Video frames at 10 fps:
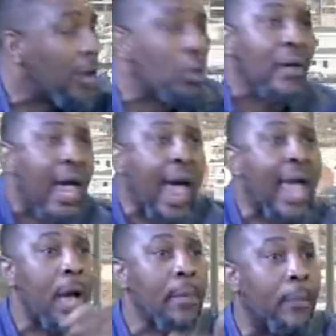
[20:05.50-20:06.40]
of, I
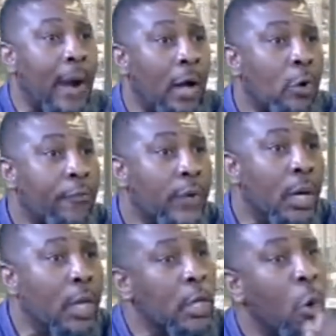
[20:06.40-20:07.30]
can be proud of,
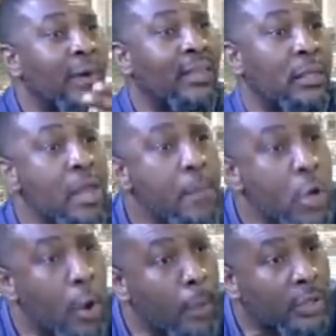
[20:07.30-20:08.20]
the one that the 3
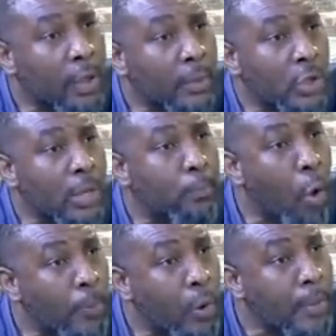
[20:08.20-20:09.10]
million multidimensionally poor
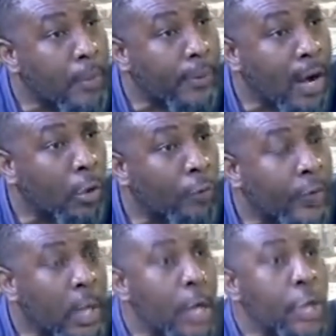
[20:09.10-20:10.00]
people can be proud of,
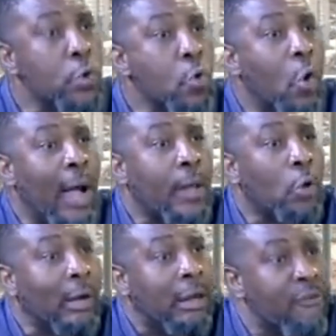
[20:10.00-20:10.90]
you
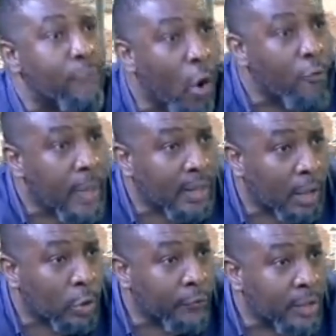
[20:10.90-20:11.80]
cannot leave government
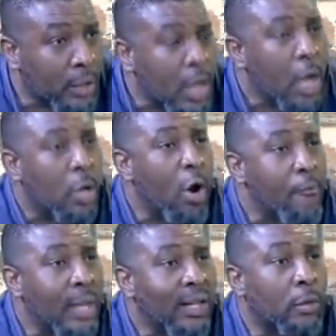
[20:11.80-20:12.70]
out of it.
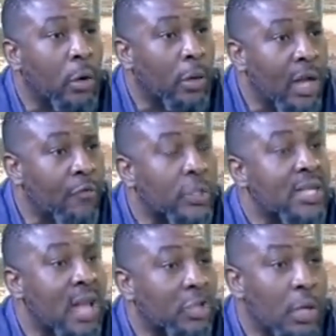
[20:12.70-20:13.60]
Government at all levels,
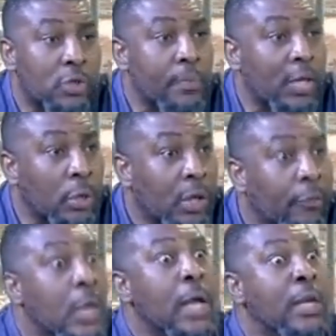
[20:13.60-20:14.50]
national and subnational
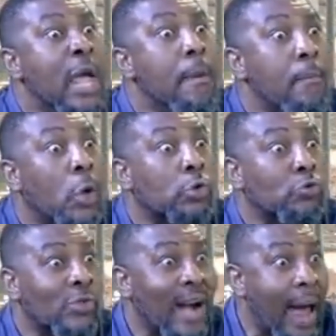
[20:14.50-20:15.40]
level, they must
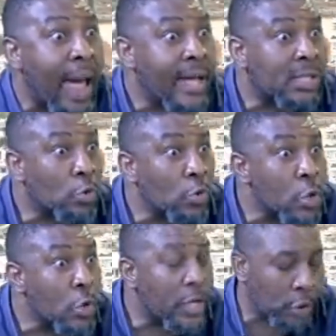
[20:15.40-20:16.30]
rise to
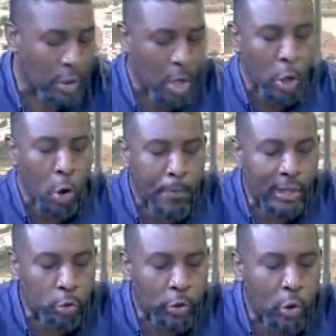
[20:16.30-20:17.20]
the occasion. Number
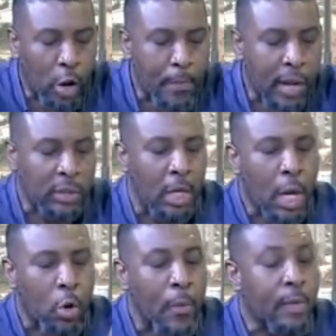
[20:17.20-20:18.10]
2, they talk
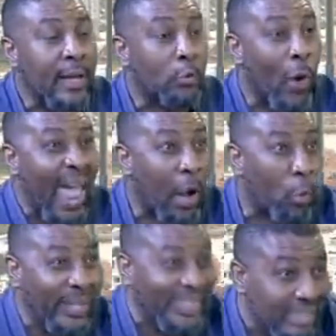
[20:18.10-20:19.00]
about commitment to
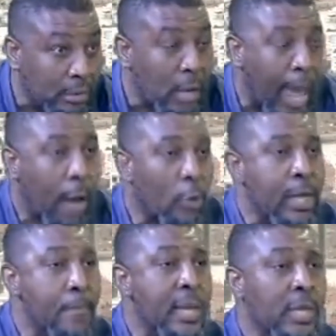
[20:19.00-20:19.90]
equity.
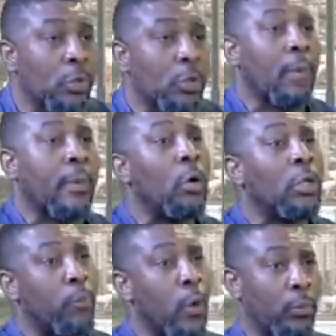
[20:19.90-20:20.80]
Equity means, we talked about all
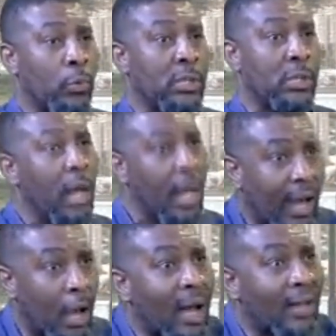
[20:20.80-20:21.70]
the poor people that
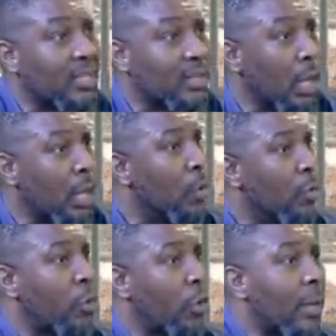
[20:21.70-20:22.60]
cannot access care. We
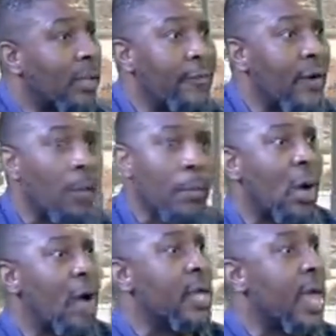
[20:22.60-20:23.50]
talked about the fact that we
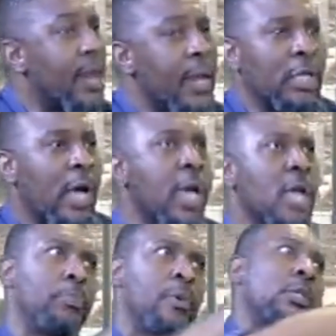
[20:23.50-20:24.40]
have the
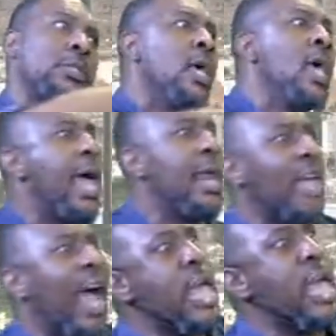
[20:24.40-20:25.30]
NHIS previously,
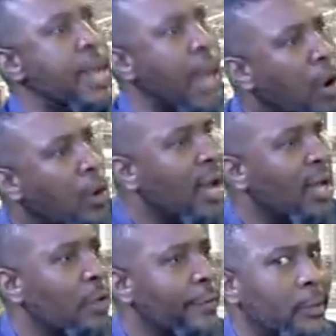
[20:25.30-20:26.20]
NHIA now, and
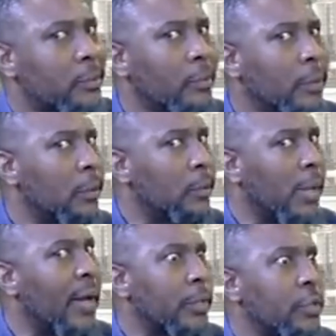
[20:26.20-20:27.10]
stuff like that. So you must say, oh
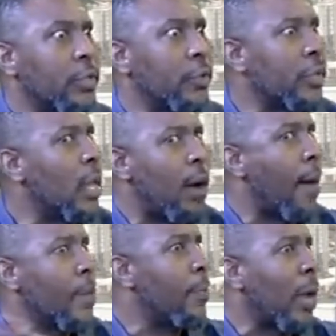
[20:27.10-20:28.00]
guys, are you serious? How
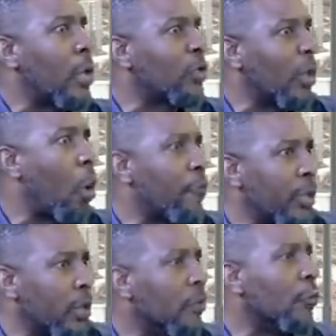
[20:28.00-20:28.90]
many people are you actually
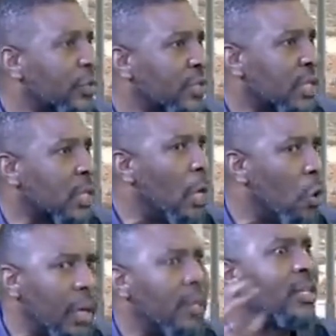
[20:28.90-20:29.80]
covering in the real sense?
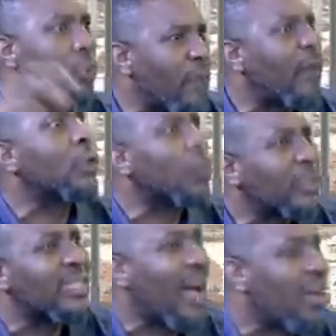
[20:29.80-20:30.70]
Okay, this cover,
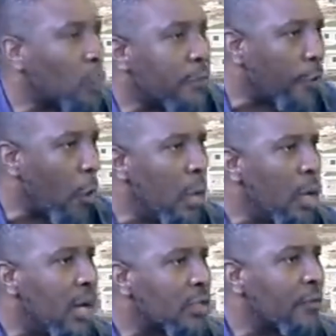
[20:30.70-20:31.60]
what is it actually for?
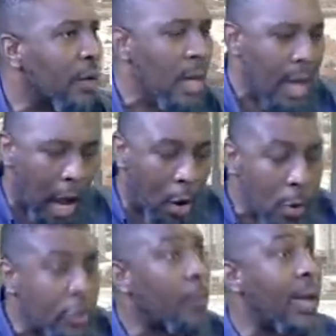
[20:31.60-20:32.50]
And stuff like that. And when
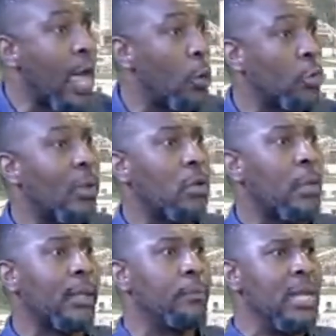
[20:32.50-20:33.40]
we talk about equity, we're talking
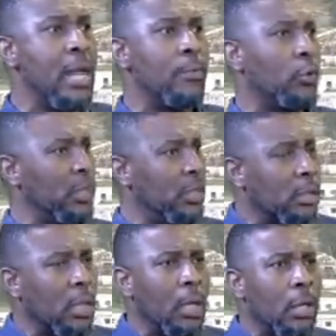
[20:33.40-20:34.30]
about being able,
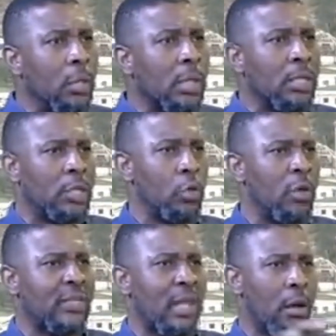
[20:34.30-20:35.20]
this
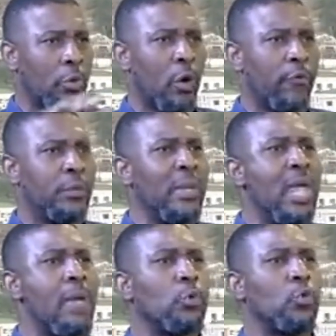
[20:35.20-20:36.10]
universal health coverage, being
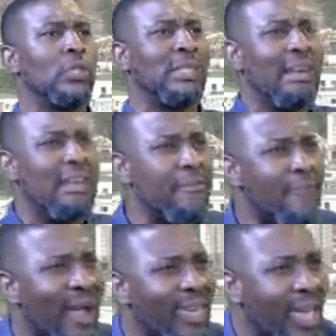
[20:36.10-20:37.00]
able to
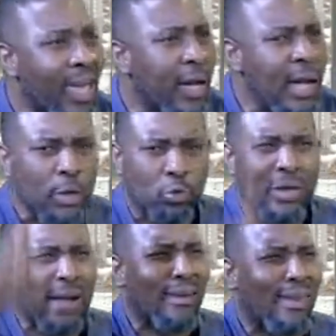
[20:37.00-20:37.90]
deliver care to
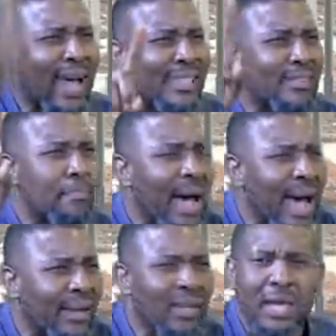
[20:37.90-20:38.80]
that last
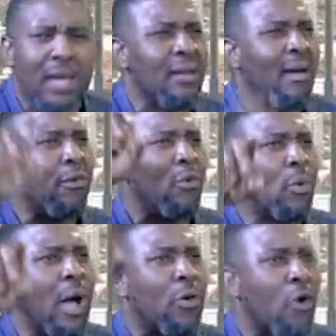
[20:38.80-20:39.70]
man in that
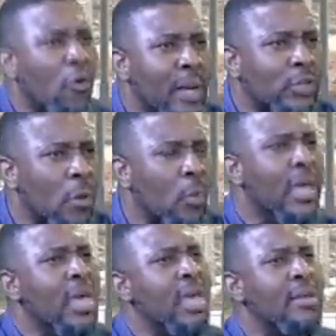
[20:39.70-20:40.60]
local government somewhere,
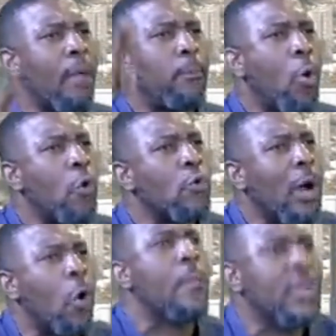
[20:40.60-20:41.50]
in that poor rural
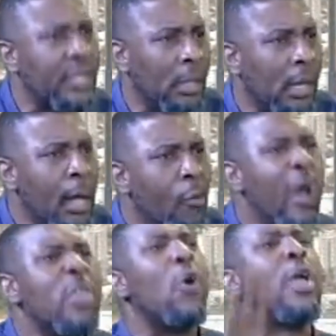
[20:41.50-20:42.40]
community.
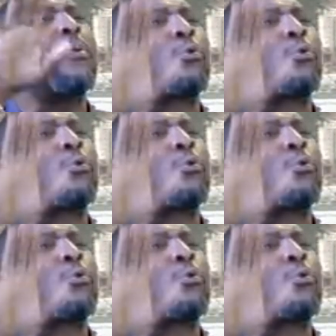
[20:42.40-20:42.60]
When you're able to